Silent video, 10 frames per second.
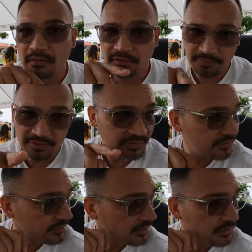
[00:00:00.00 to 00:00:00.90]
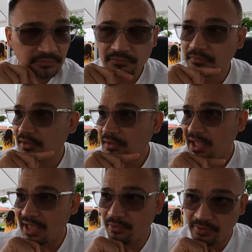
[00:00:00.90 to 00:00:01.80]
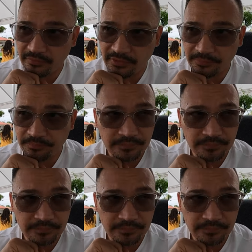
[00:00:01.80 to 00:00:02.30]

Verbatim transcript: This place is good. However,